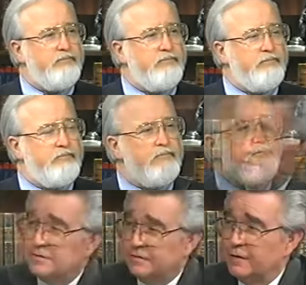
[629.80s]
And the
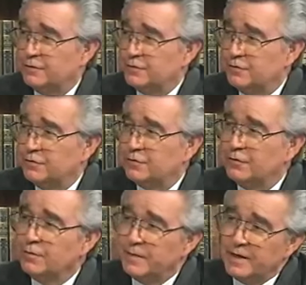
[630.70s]
deaths of those who
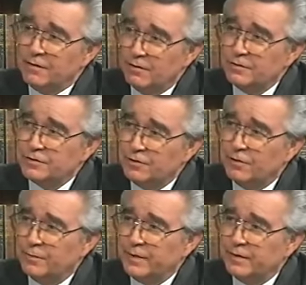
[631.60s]
threw them in
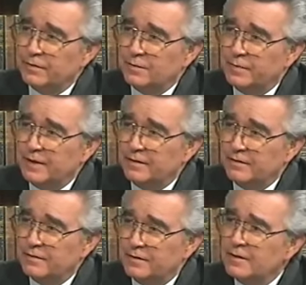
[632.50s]
also appear to be
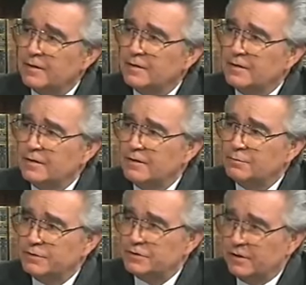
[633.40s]
the
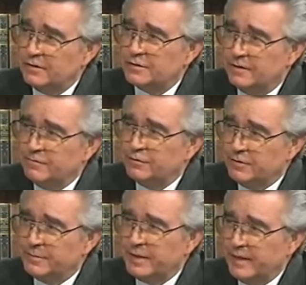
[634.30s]
results of the
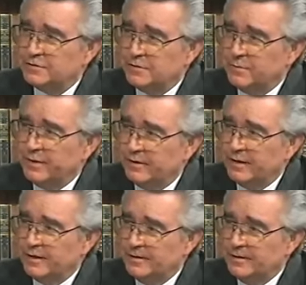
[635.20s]
tribulation period.